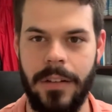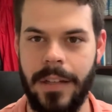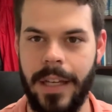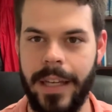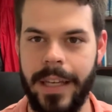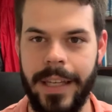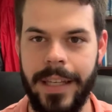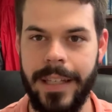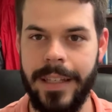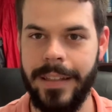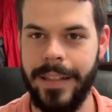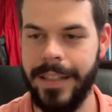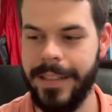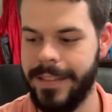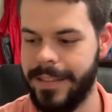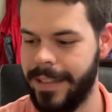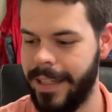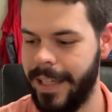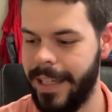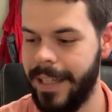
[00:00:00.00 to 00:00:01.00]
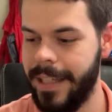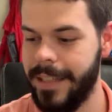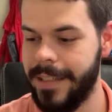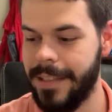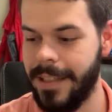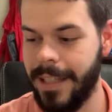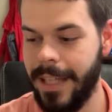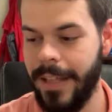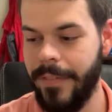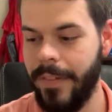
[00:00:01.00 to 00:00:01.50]
Like he's
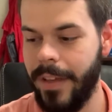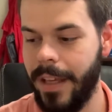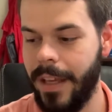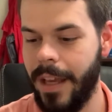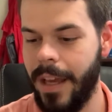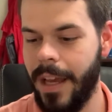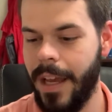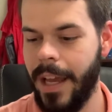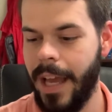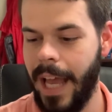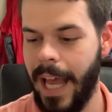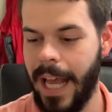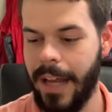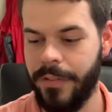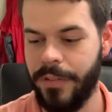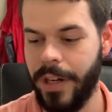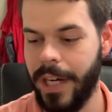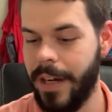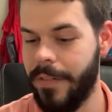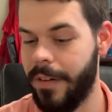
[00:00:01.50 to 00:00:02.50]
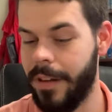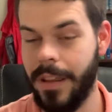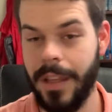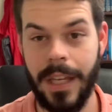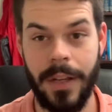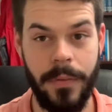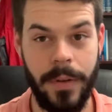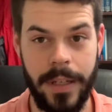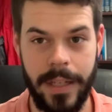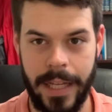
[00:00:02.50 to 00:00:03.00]
living after
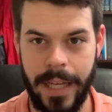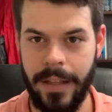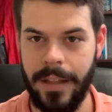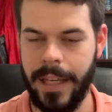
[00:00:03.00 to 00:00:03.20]
everything went down.